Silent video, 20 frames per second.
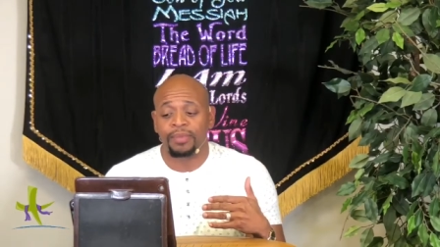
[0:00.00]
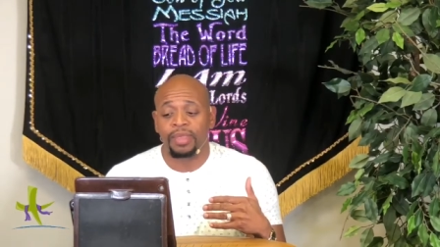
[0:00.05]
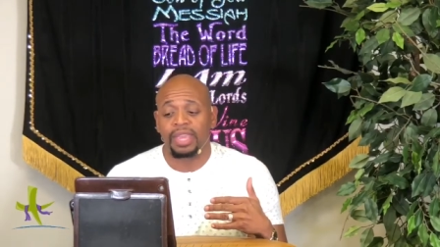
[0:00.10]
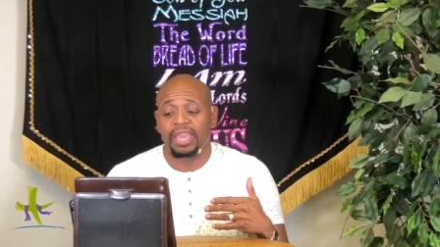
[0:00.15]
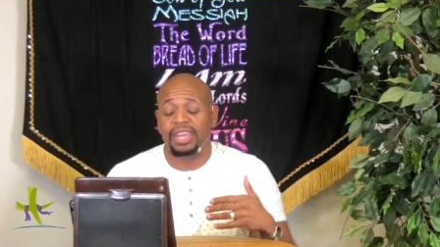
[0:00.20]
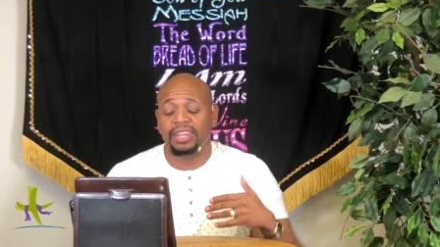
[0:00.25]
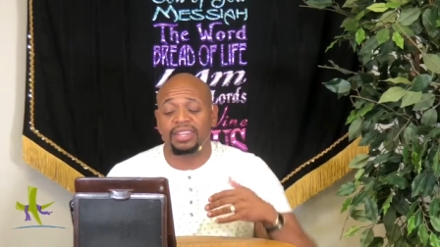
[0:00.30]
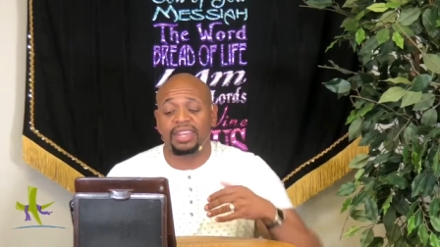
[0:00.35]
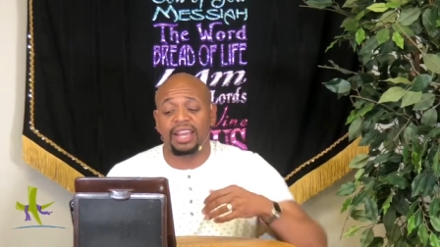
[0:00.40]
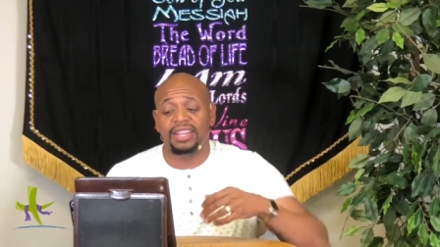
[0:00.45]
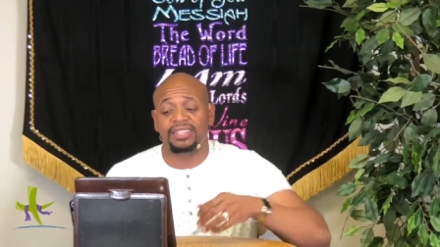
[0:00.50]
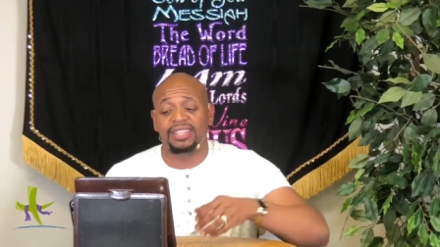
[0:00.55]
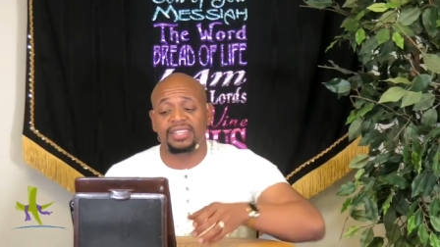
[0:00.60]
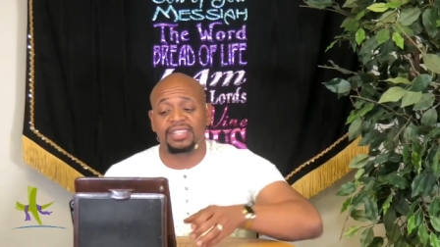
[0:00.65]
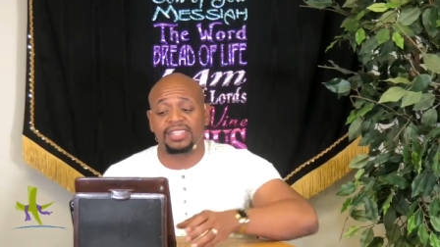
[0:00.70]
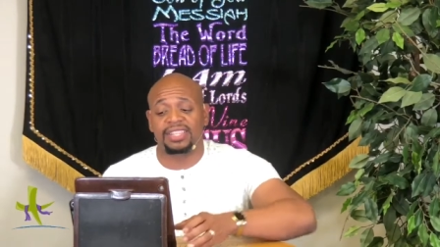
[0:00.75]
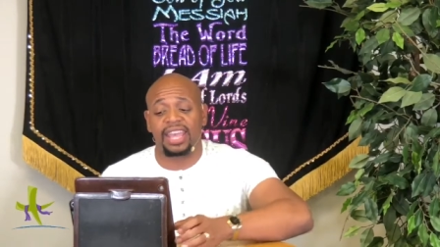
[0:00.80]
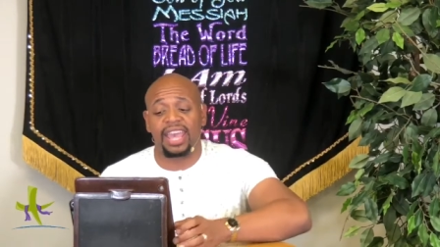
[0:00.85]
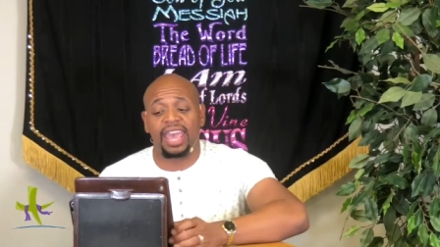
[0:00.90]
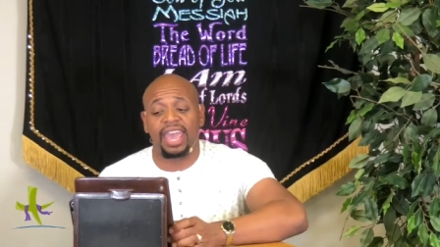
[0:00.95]
It doesn't
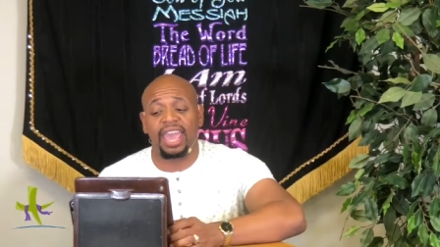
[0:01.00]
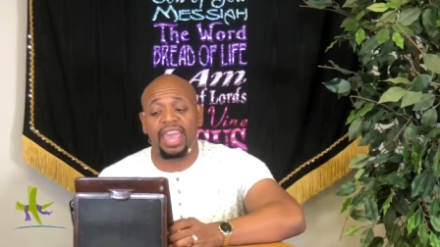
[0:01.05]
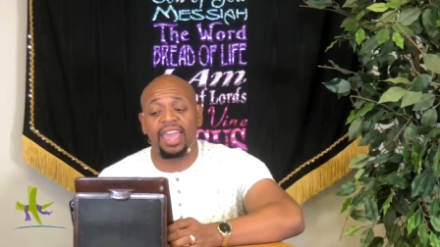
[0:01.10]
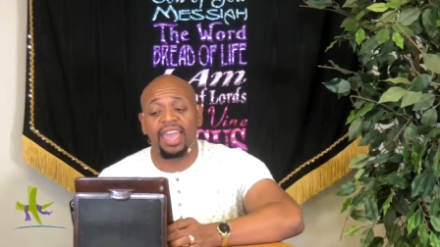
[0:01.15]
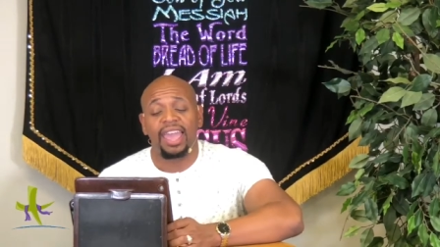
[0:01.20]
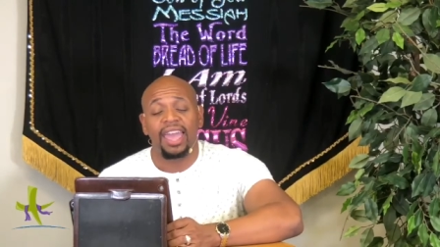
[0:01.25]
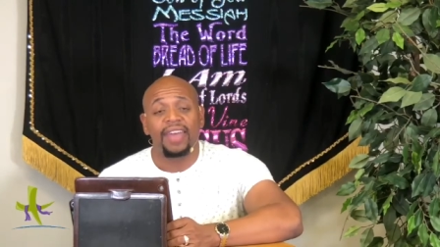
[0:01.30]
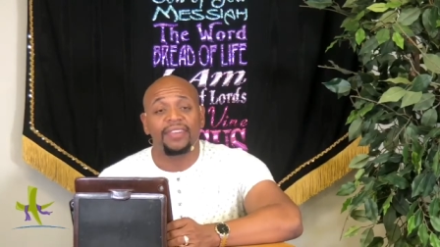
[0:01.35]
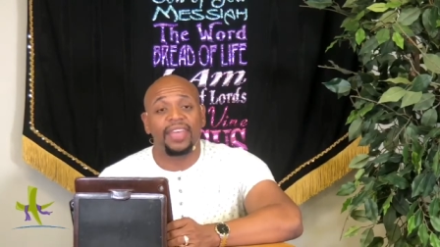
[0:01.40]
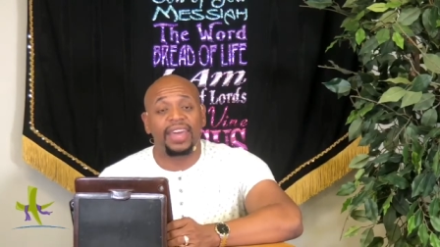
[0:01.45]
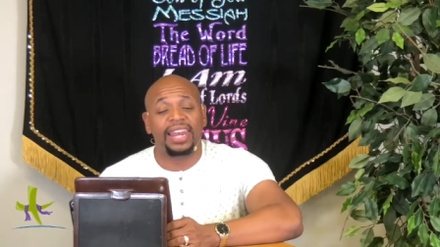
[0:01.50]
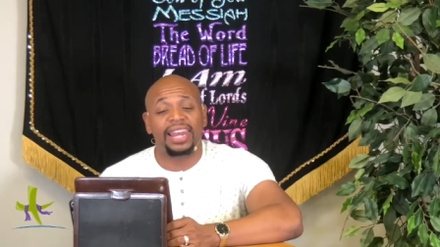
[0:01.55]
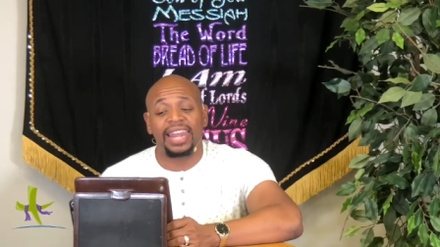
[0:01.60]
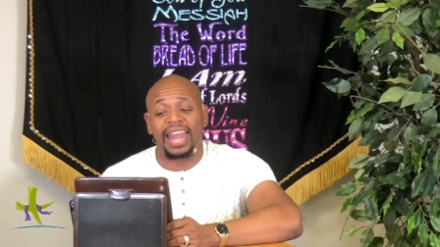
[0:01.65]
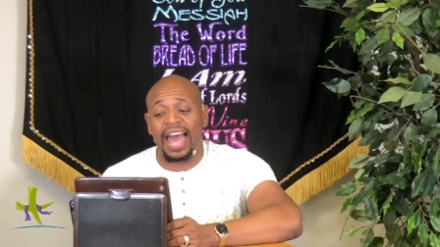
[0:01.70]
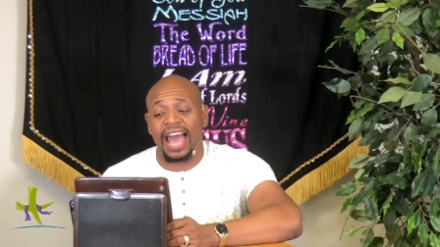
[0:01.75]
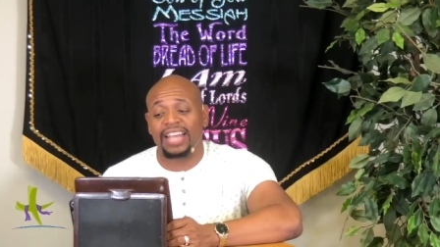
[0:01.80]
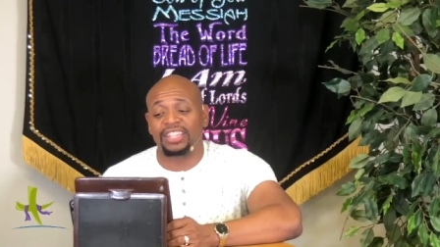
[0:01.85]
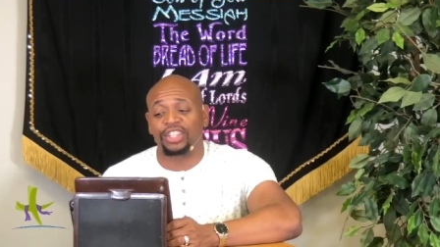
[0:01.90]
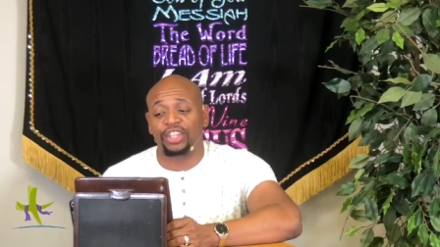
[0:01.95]
say that
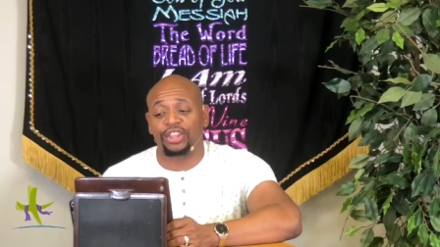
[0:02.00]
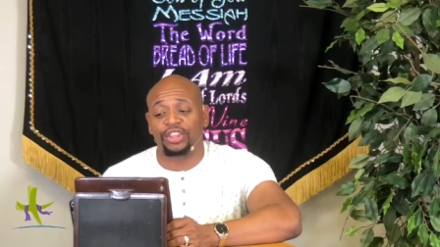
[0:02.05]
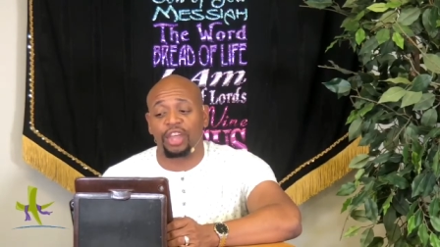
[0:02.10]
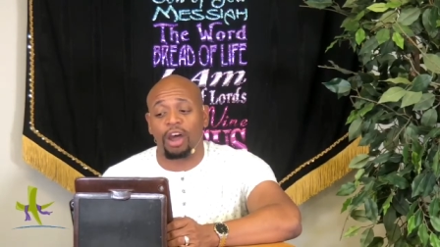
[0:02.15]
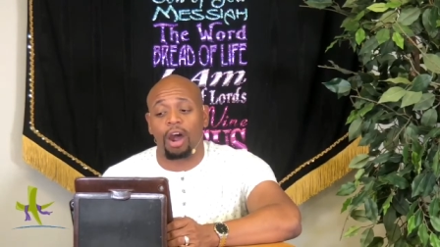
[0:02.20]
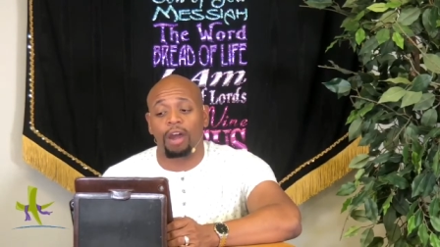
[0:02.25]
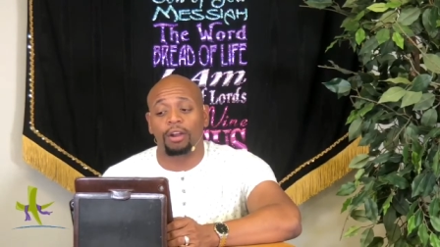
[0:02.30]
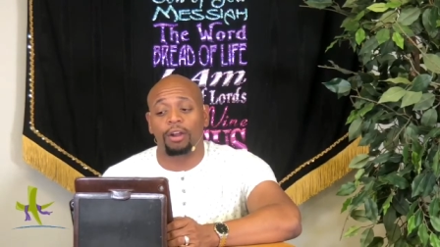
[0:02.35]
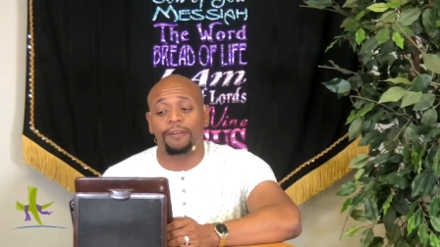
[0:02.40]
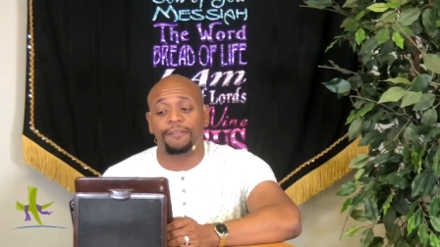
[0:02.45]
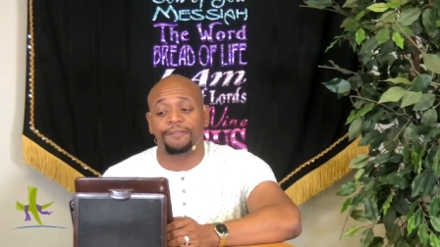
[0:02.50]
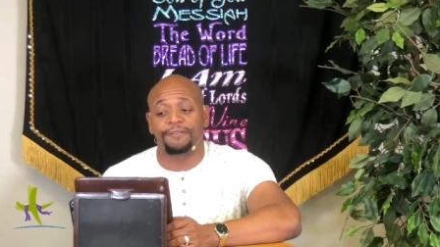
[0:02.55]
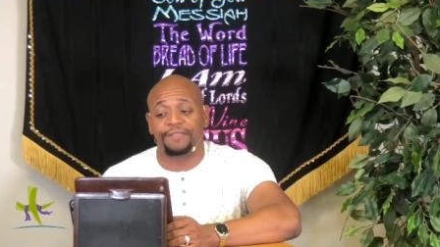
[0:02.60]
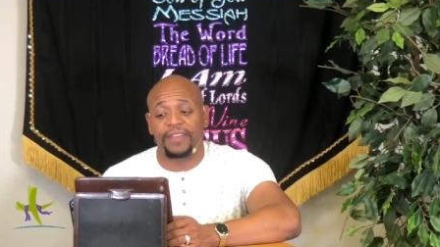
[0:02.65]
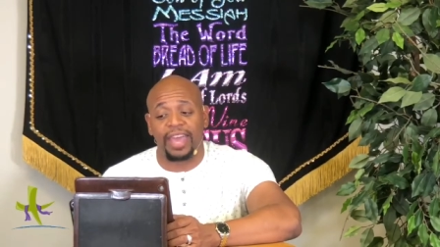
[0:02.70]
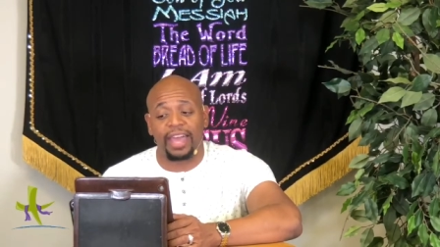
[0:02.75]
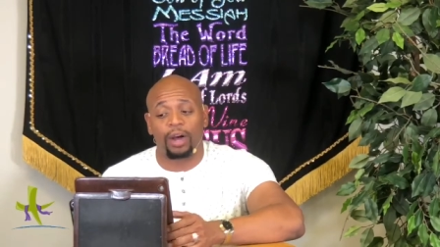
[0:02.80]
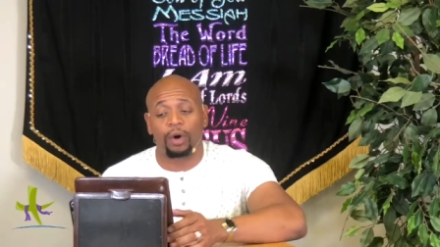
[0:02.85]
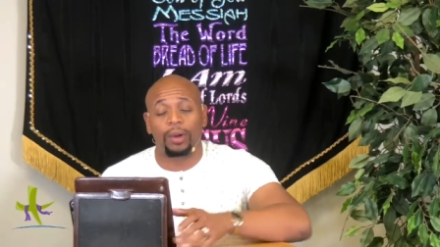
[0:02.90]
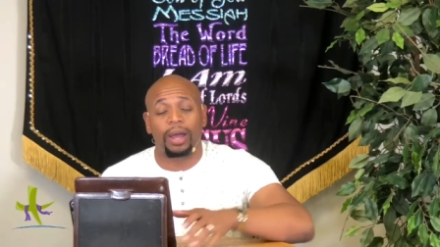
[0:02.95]
Elijah thought or
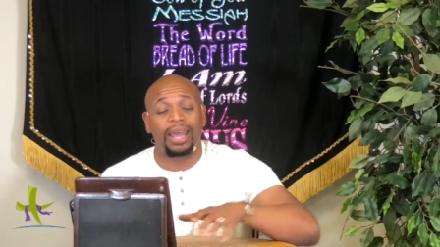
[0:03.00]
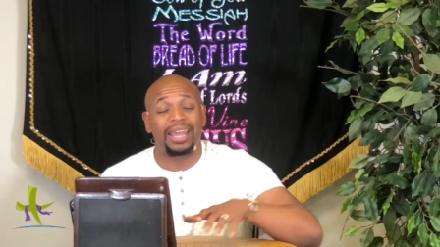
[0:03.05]
felt.